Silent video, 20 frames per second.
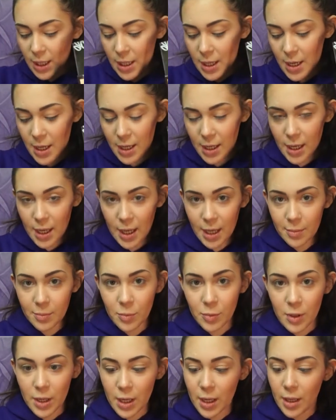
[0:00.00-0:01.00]
It
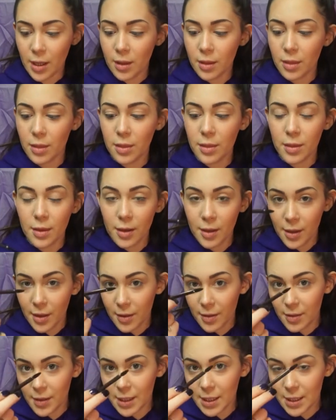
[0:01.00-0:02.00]
came with
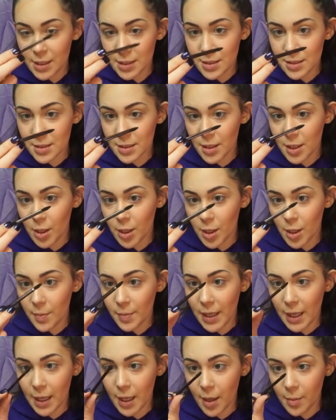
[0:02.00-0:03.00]
this little
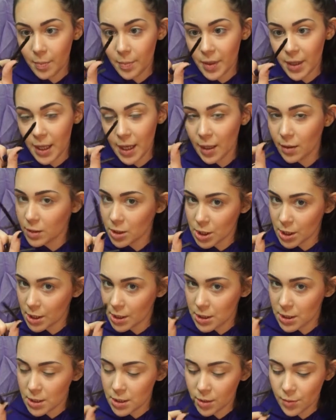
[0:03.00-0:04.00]
makeup thing, which I
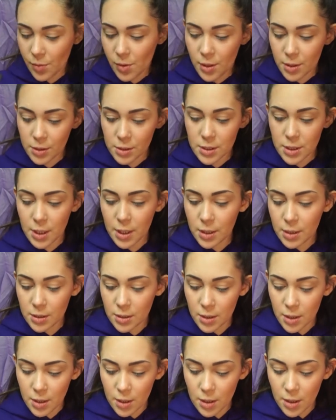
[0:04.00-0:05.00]
just still don't understand.